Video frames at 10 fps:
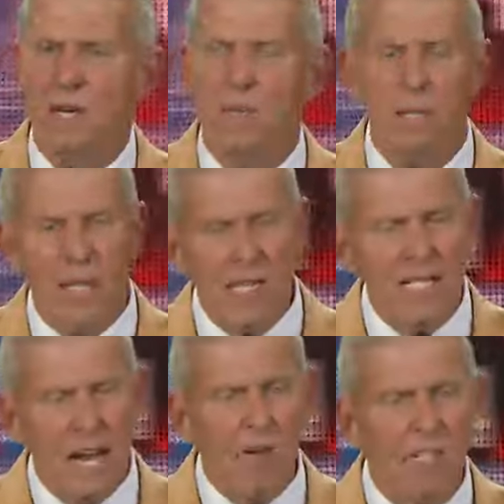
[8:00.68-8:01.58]
But these
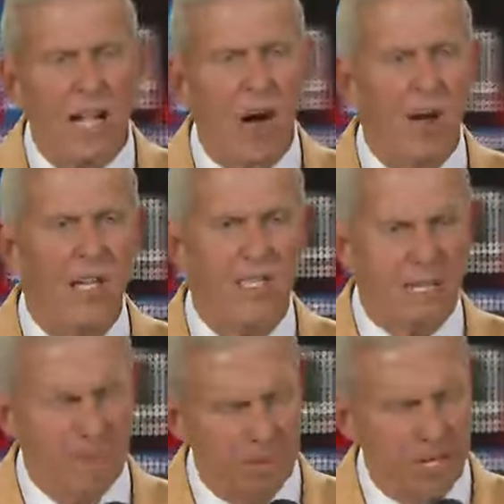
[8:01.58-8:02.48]
secretaries,
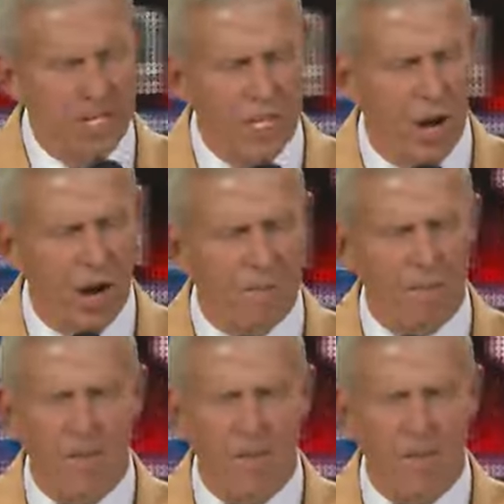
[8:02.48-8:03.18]
they're pretty sharp.